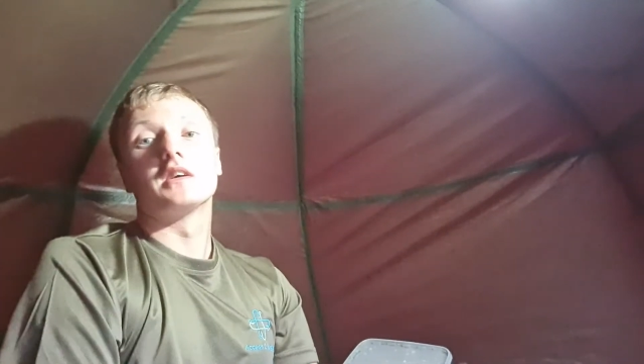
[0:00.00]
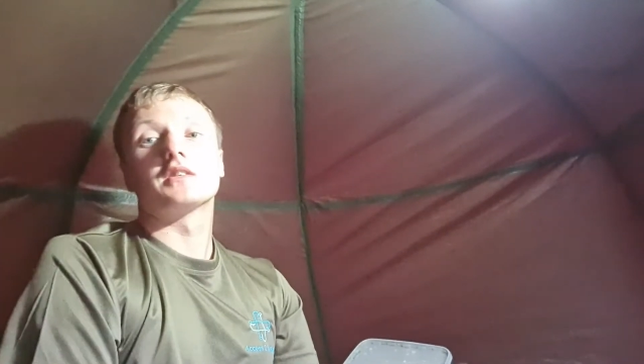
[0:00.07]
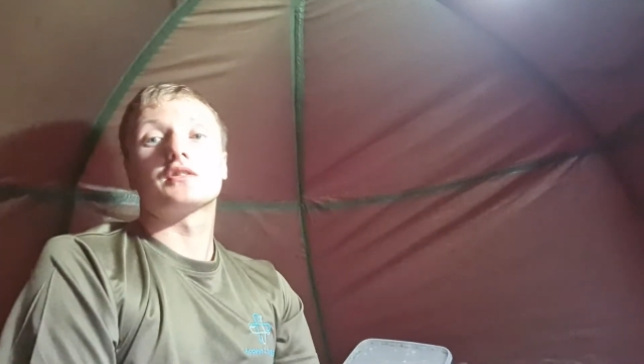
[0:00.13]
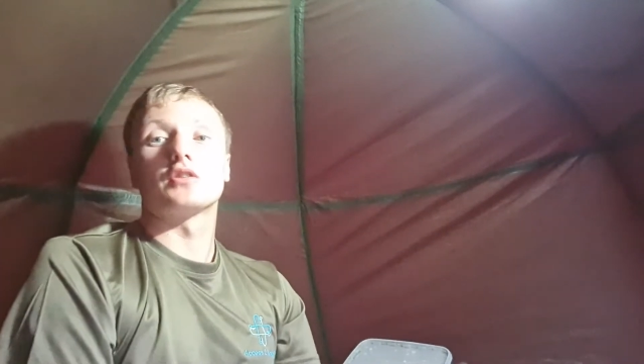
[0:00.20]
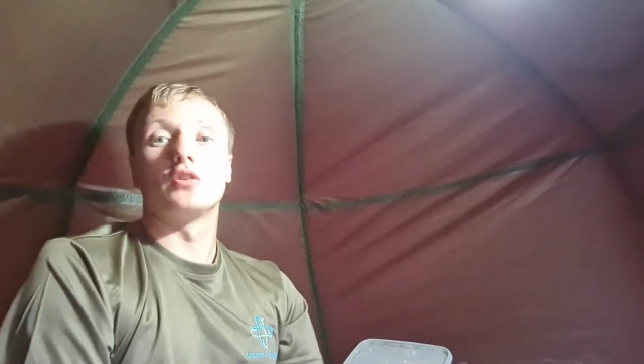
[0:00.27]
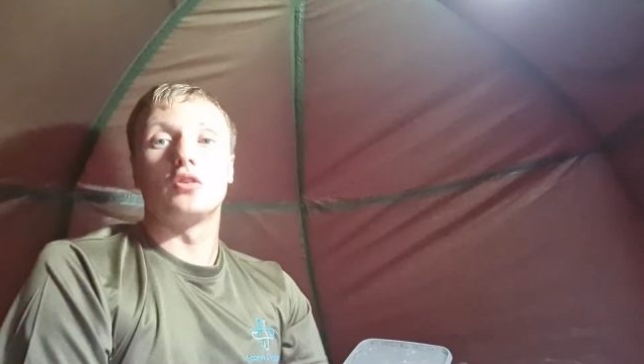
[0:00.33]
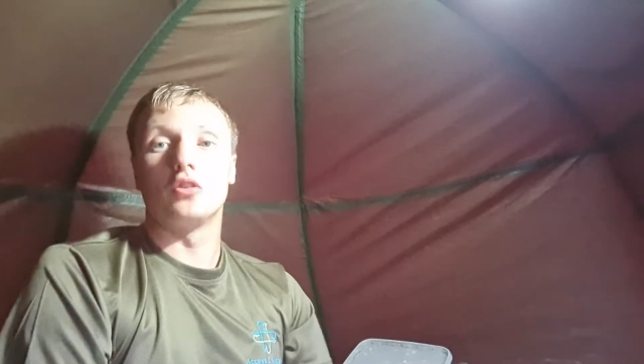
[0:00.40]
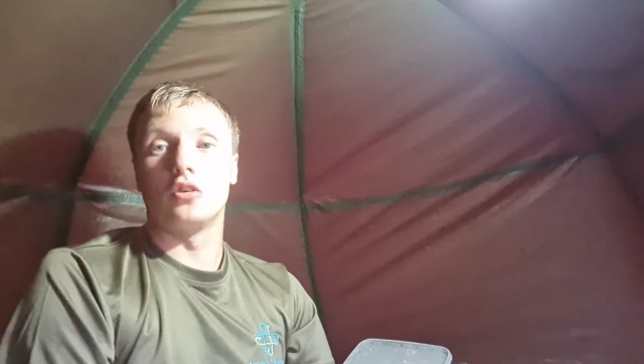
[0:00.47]

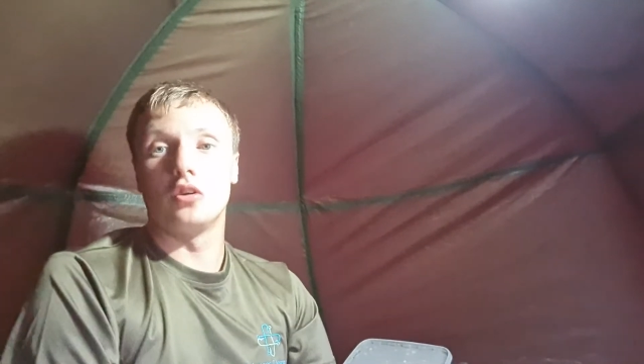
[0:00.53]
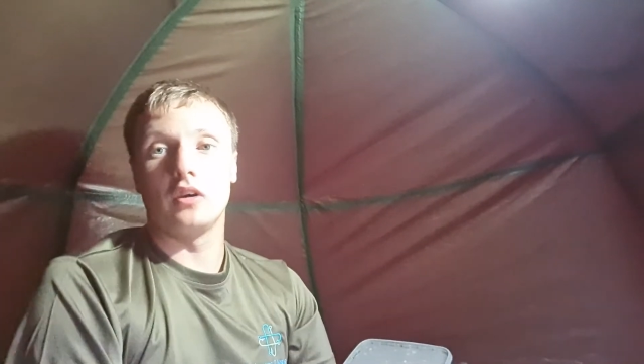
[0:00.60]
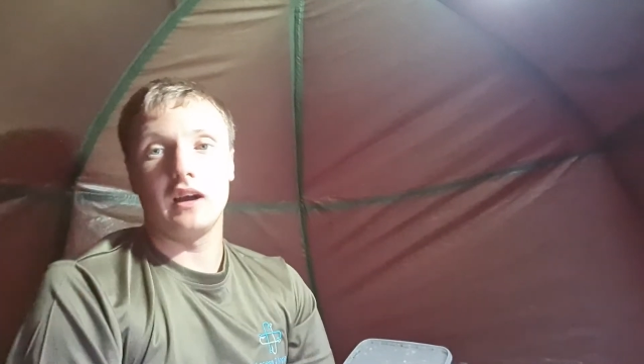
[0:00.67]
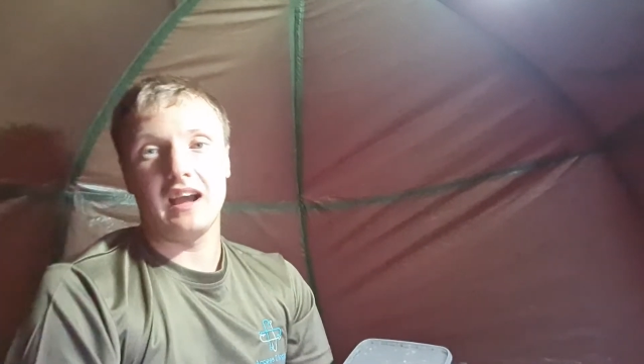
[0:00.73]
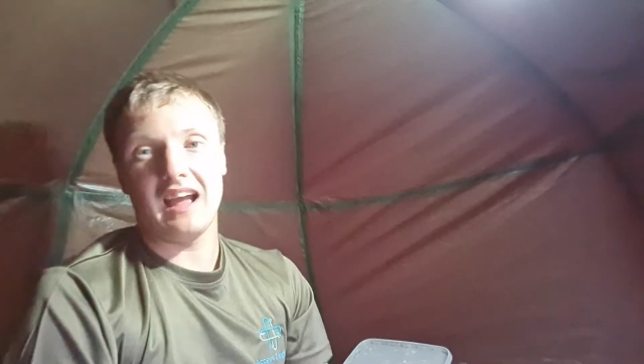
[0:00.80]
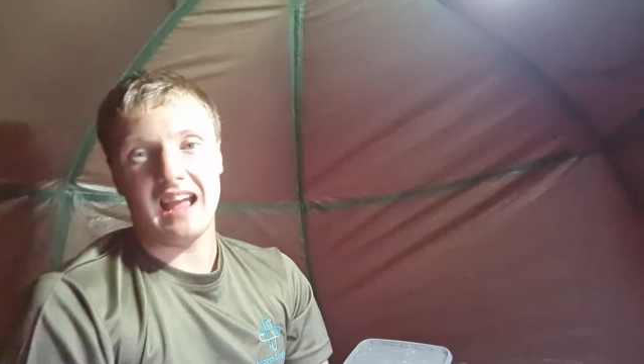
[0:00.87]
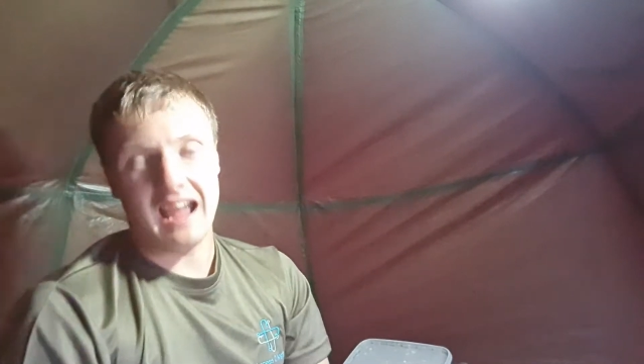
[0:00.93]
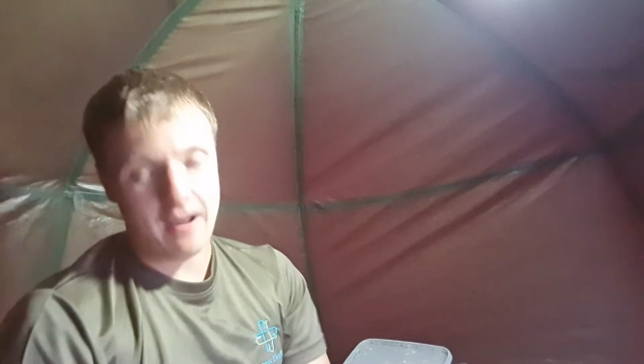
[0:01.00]
So
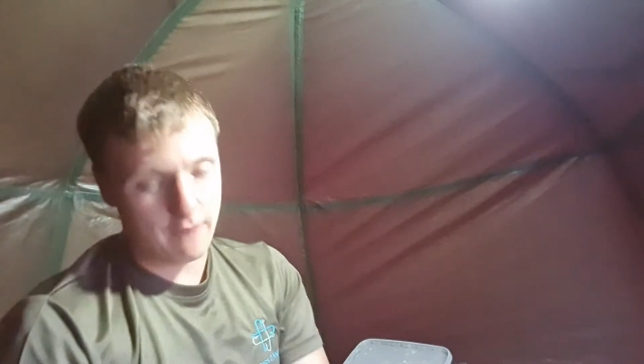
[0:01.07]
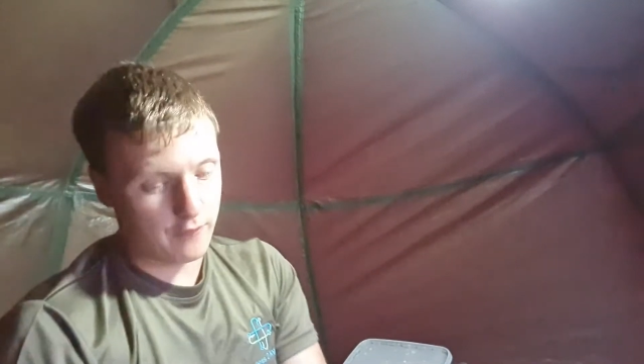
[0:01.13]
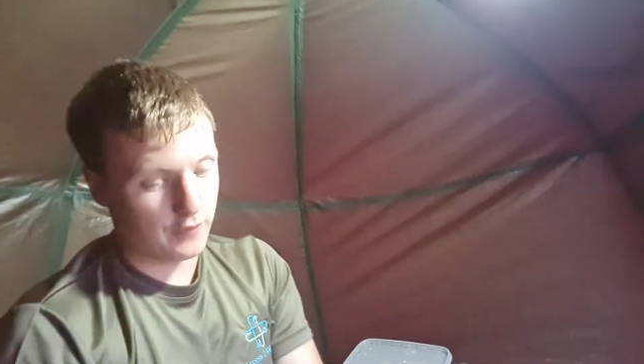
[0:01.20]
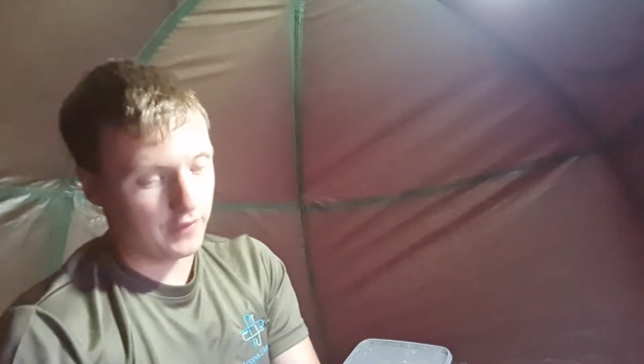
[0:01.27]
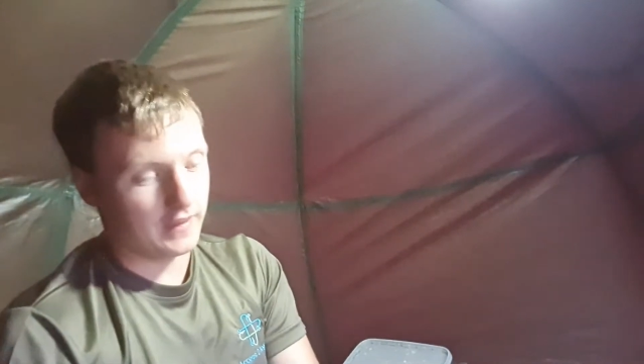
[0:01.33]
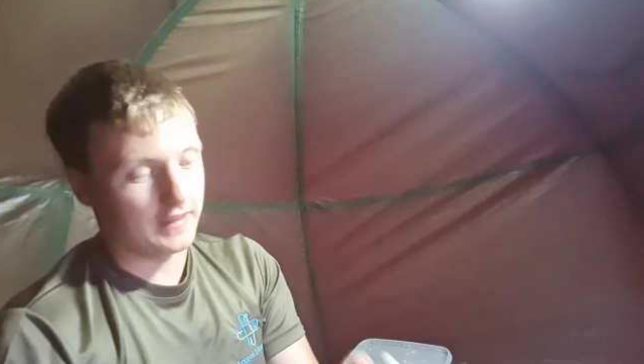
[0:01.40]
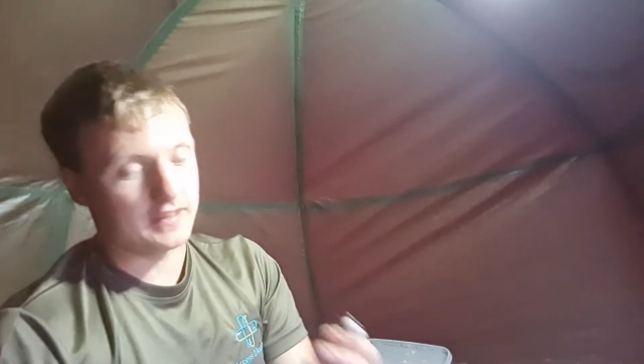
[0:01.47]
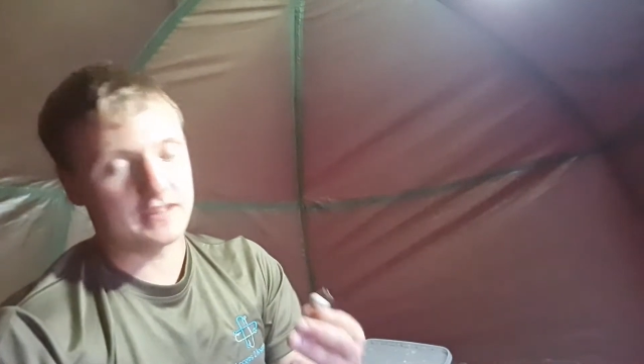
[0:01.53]

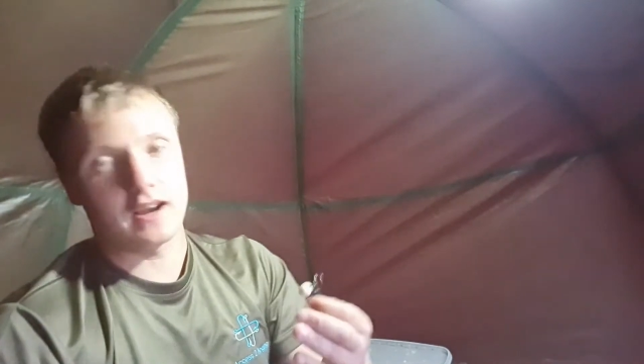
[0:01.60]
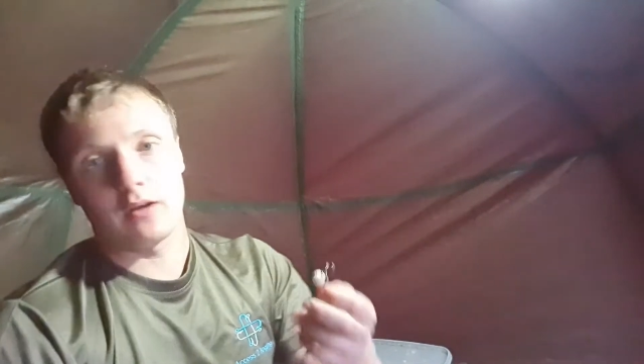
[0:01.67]
everything is